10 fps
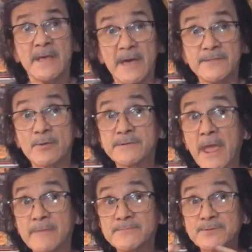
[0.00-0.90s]
and our
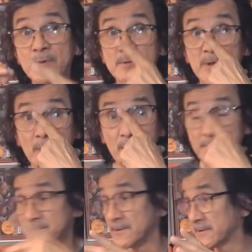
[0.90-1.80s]
game store
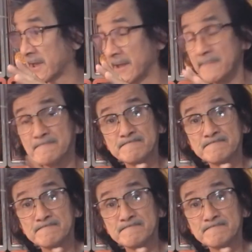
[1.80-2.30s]
closed. Okay.